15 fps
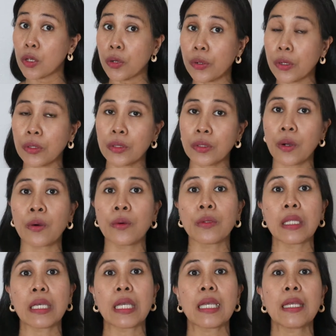euros
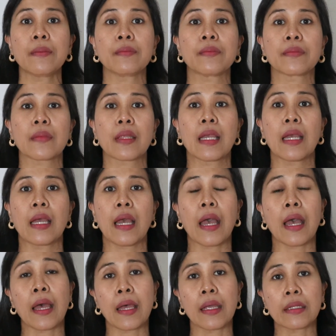only,
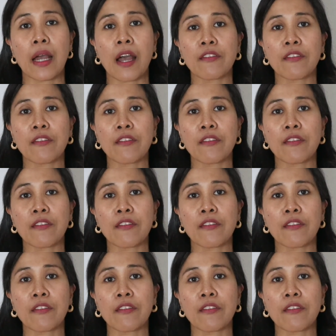and